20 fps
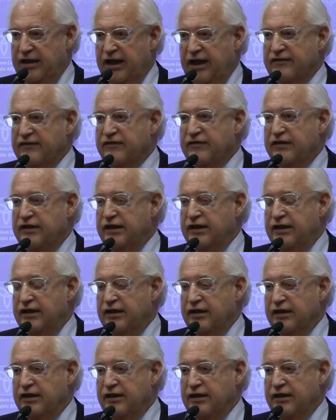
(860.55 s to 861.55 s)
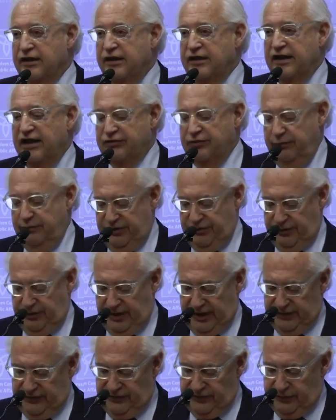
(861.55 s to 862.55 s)
And that's that's what
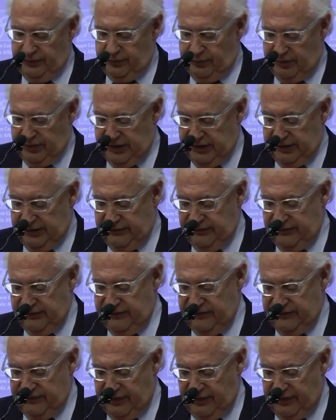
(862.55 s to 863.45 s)
we tried to